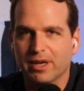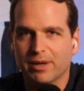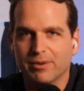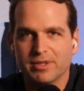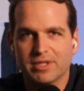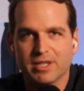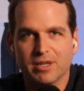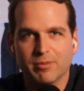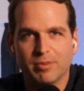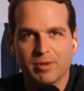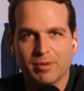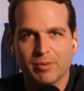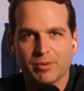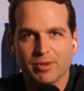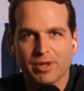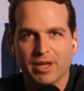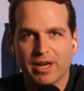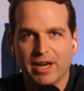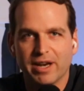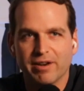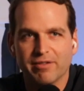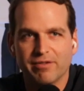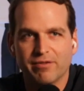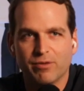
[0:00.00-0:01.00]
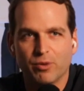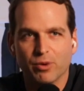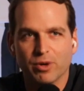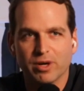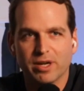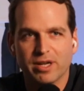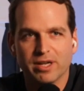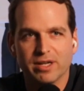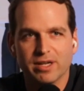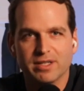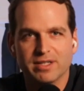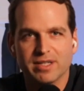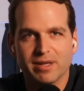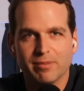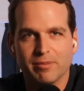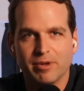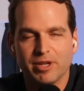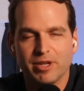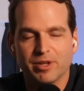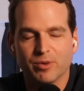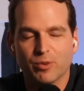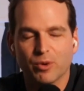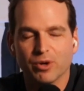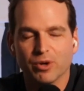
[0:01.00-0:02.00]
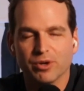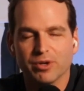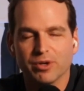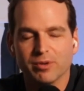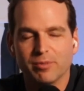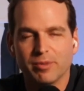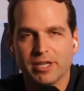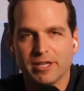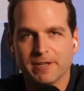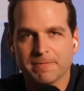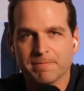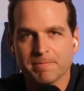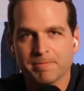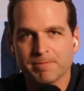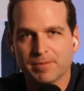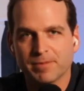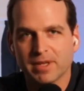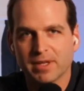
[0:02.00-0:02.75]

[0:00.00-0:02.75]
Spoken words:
I would tell people that I have 4 kids that mean the world to me,